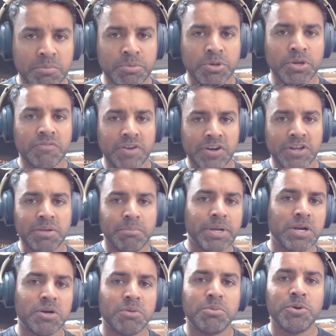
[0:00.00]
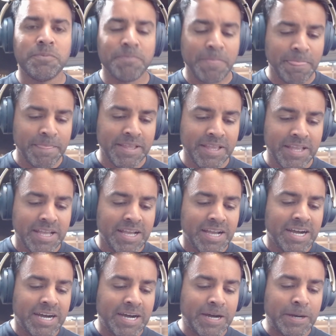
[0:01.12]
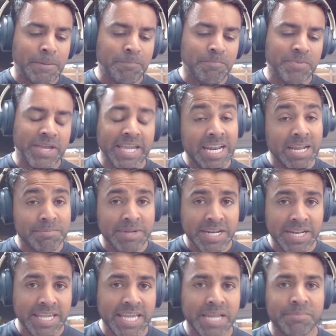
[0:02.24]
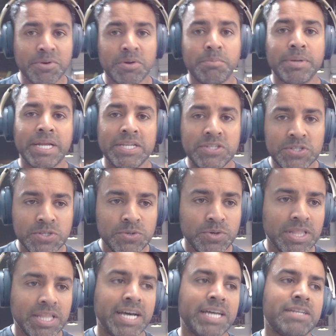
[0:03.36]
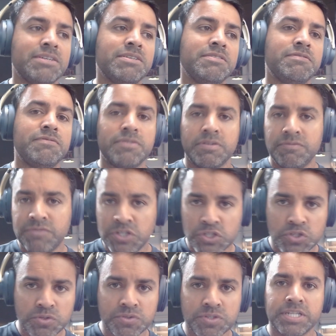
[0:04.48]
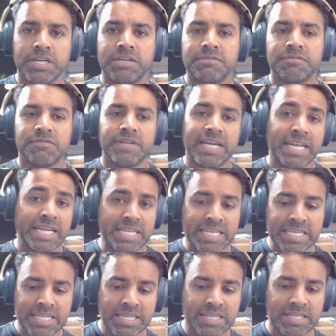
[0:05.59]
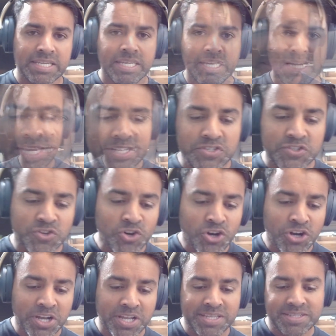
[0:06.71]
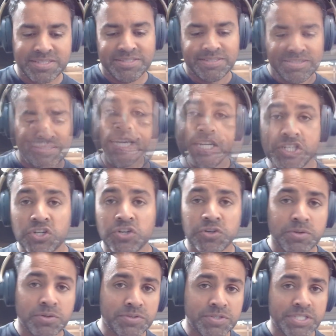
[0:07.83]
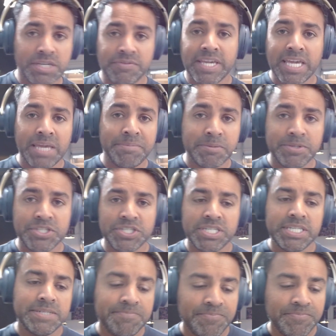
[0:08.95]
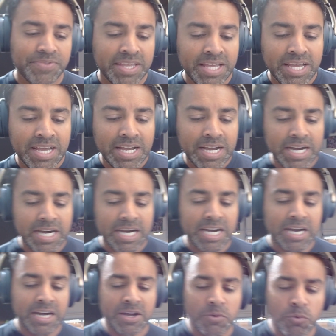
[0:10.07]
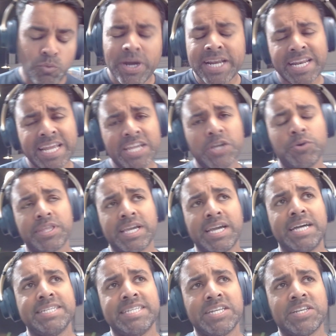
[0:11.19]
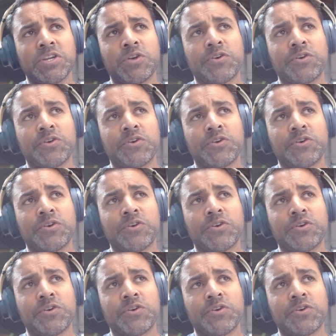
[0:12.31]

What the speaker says: they're both very comparable. Again, I'm not a gamer, but I do a lot of visual stuff, and I need that strong internals of a gaming machine. Why didn't I go with the content